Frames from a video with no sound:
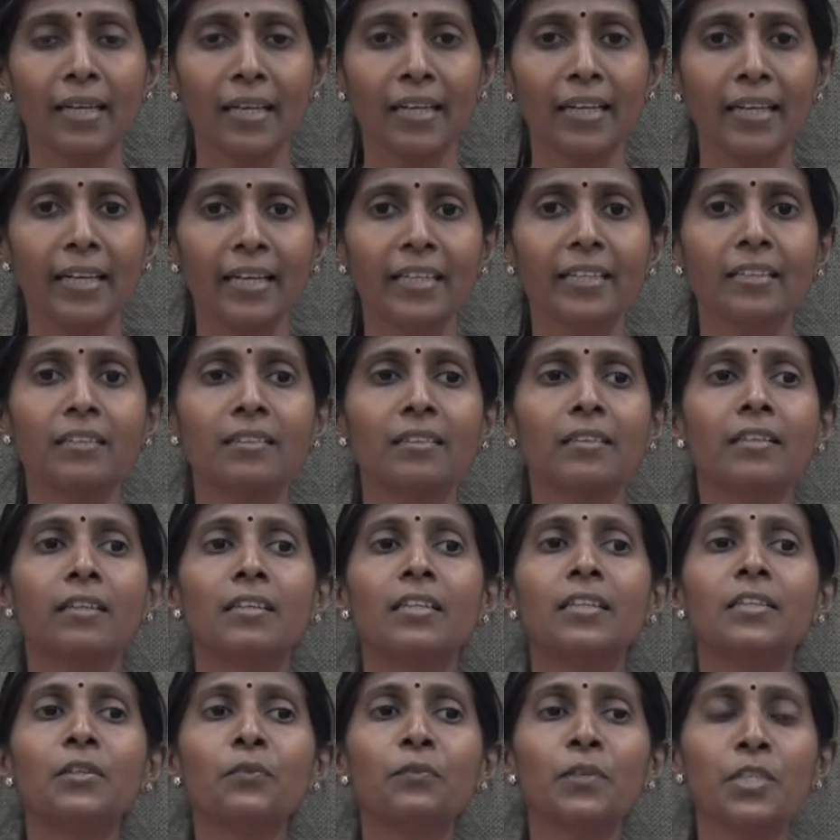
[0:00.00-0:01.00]
had
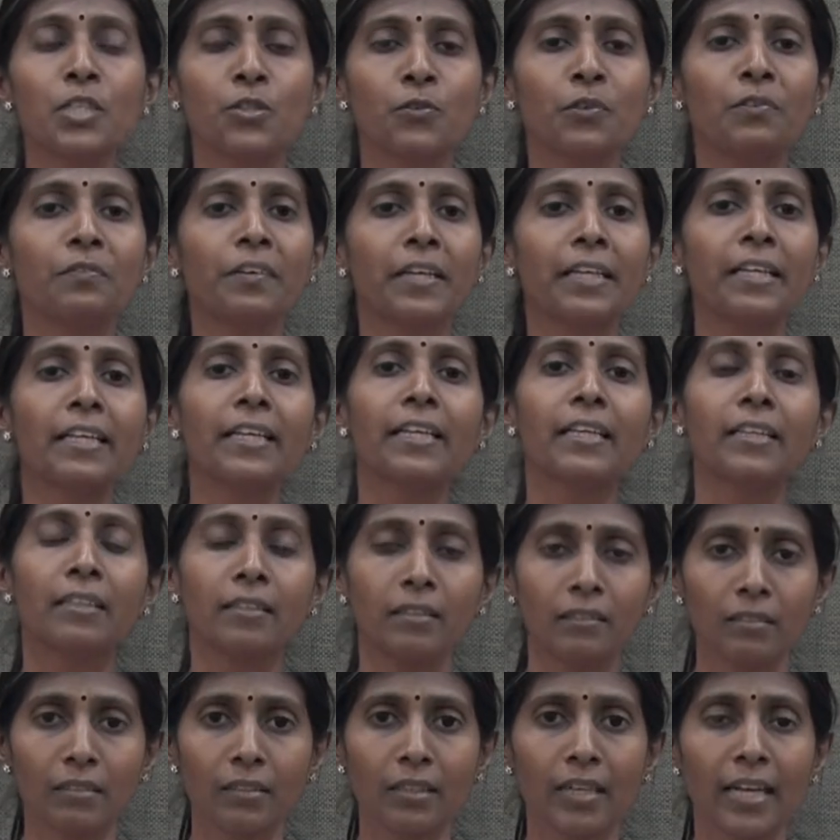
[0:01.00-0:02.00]
learned, which were very
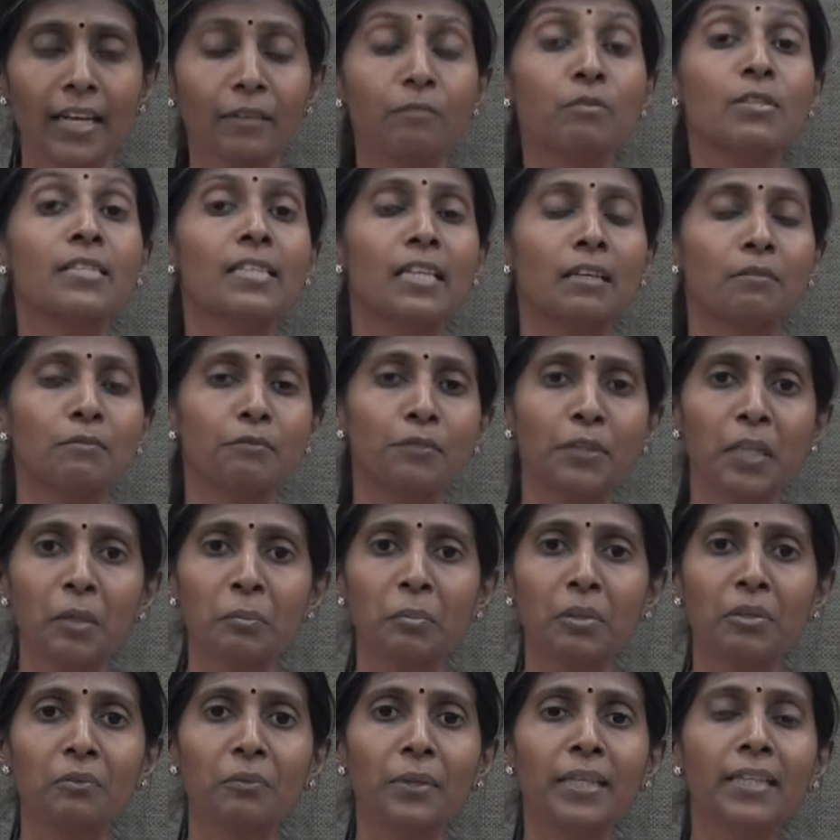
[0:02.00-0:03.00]
I was
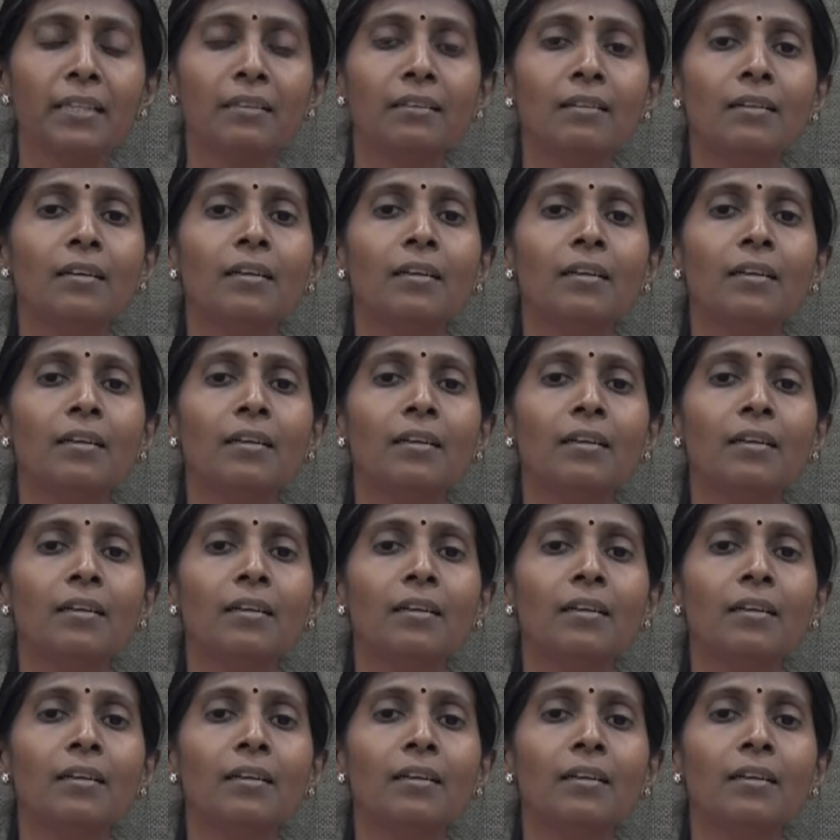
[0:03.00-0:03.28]
comfortable with.